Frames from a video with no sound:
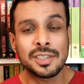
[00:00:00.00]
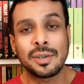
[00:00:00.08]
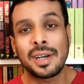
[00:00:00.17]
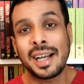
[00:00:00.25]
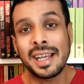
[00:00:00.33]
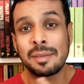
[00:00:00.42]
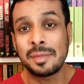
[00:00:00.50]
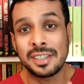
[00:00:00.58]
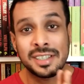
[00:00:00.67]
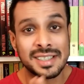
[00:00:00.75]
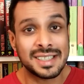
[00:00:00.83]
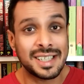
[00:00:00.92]
so I am
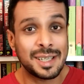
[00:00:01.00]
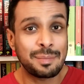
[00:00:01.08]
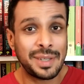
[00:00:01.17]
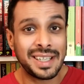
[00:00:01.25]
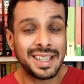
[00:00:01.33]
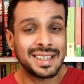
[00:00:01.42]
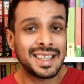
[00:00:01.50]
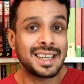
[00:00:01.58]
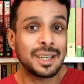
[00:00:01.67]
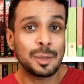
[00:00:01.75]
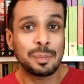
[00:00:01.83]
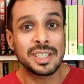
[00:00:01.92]
interested in picking that
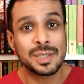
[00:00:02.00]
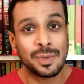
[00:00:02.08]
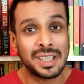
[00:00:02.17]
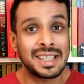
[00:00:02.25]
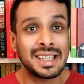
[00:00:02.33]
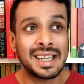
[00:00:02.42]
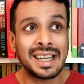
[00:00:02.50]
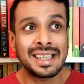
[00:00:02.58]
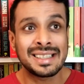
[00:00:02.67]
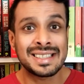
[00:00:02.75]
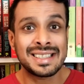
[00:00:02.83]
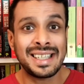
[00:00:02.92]
up as well
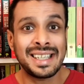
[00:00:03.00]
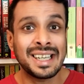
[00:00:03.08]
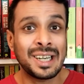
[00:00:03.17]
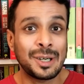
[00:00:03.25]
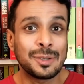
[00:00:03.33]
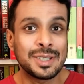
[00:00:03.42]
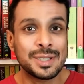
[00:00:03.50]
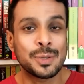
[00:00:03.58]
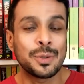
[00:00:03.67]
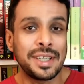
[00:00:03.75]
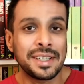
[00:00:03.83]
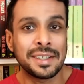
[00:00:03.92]
and seeing how the
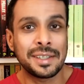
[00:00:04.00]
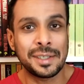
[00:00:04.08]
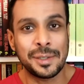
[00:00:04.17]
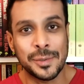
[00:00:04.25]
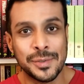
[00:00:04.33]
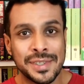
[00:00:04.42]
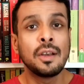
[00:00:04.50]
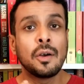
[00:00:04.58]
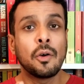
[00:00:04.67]
story continues.